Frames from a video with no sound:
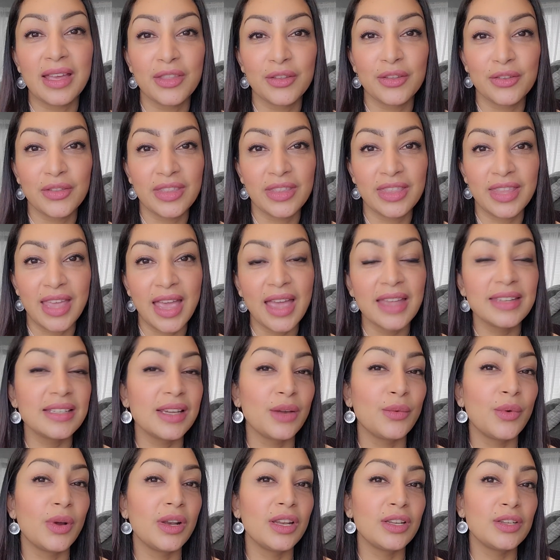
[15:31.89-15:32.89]
Other than that,
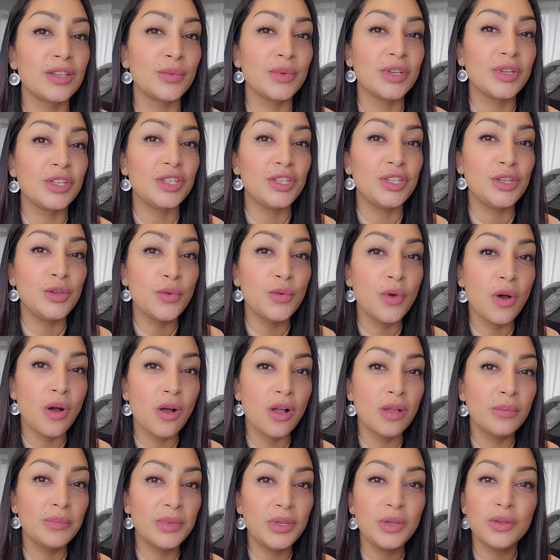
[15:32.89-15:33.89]
I wanted to wish you
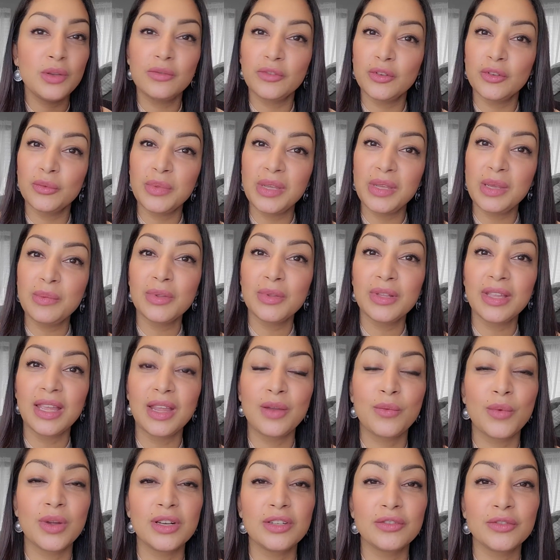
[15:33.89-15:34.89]
all beautiful people
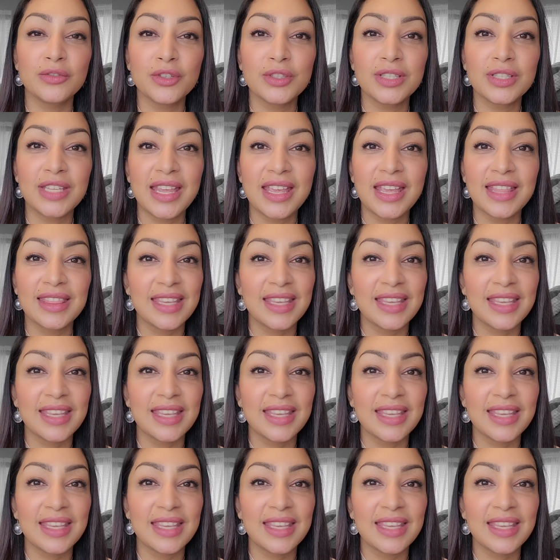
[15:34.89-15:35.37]
a wonderful day,